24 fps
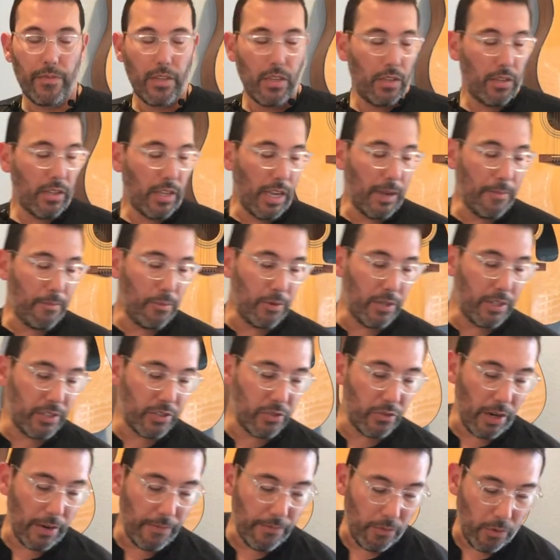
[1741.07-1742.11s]
Okay, pretty
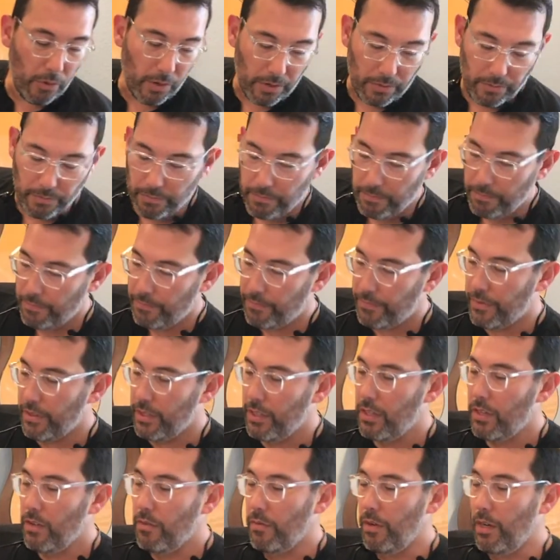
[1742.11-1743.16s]
straightforward.
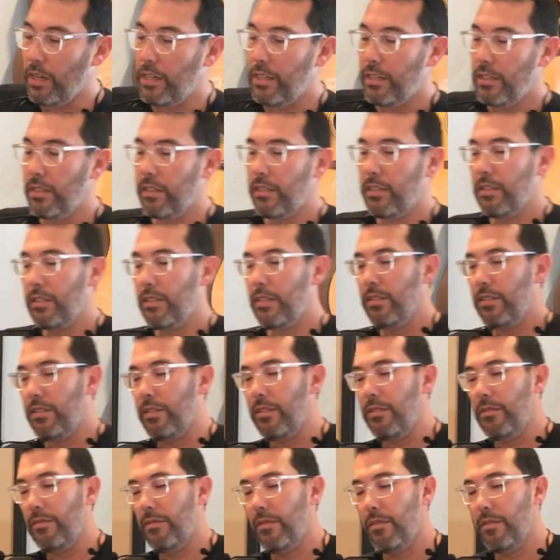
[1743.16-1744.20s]
1,
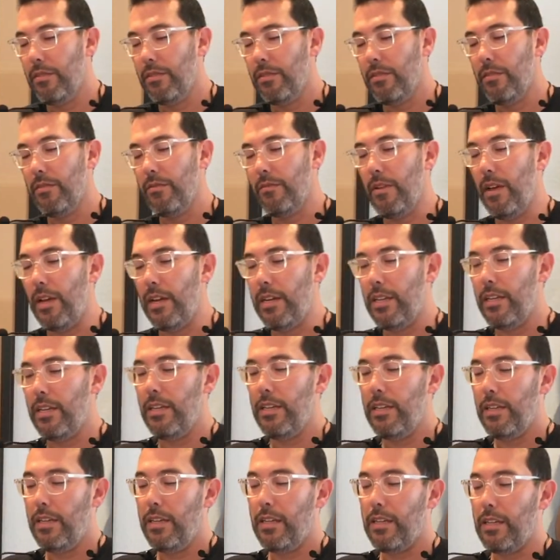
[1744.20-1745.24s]
2, ready,
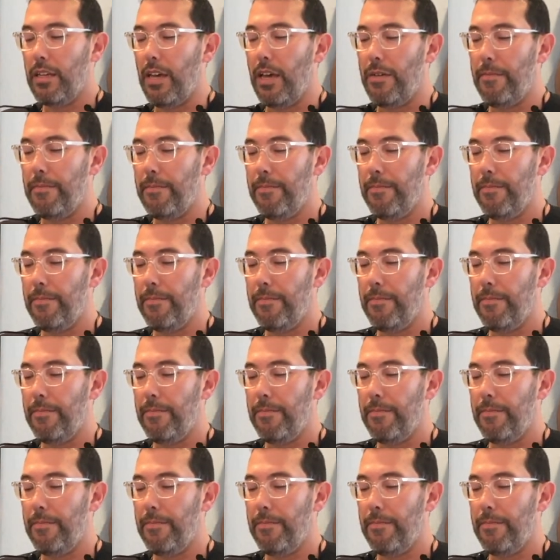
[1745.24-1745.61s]
go.